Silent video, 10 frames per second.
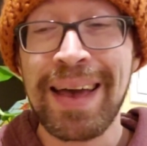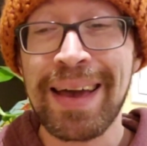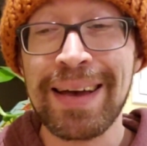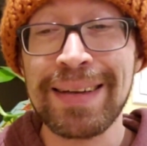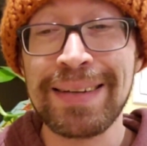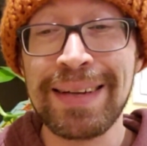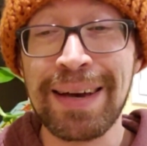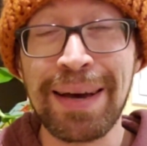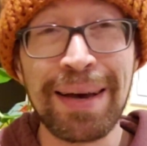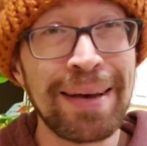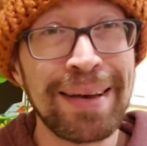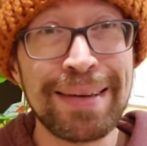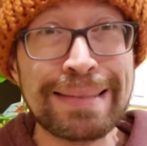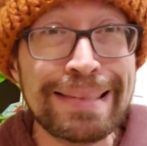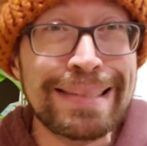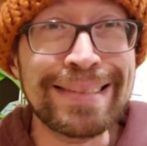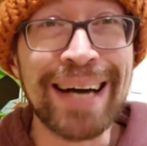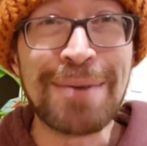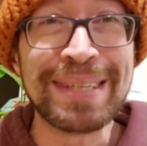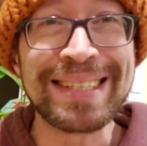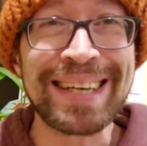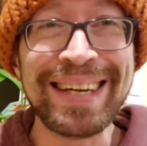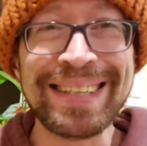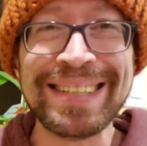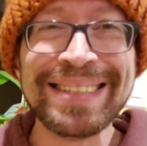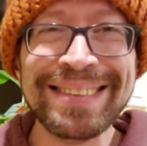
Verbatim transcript: And uh, woo, hmm, I'm excited.